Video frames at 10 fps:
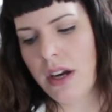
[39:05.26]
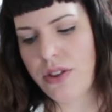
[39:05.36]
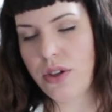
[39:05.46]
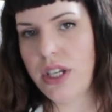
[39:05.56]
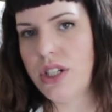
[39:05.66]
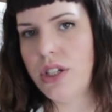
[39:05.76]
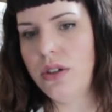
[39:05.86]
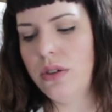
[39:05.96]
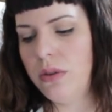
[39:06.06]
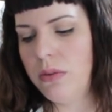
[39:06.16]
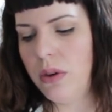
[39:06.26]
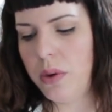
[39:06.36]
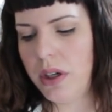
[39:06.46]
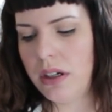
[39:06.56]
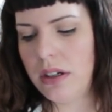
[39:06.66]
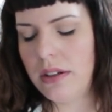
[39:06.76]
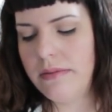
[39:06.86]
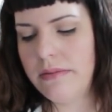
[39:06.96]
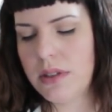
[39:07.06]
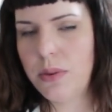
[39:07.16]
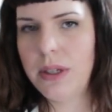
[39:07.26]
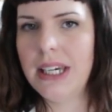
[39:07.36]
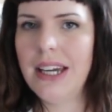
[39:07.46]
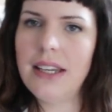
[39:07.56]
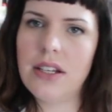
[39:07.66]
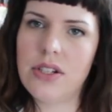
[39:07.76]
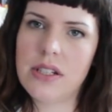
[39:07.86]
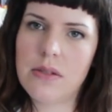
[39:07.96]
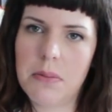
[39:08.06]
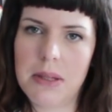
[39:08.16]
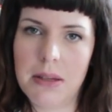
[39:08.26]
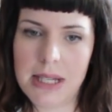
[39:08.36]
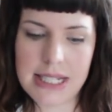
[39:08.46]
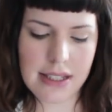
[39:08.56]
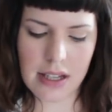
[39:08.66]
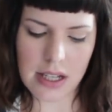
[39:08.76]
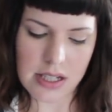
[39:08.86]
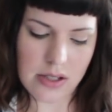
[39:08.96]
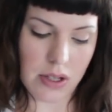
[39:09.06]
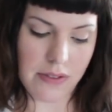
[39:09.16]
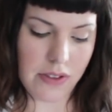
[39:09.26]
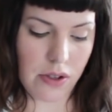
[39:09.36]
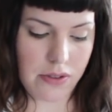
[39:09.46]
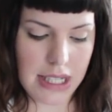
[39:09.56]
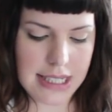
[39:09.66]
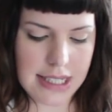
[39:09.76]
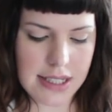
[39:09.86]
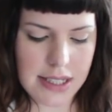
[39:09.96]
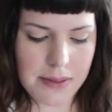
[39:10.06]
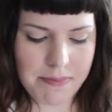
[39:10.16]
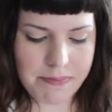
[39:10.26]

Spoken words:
32 or 28 inches would be amazing. I just don't even know if they exist.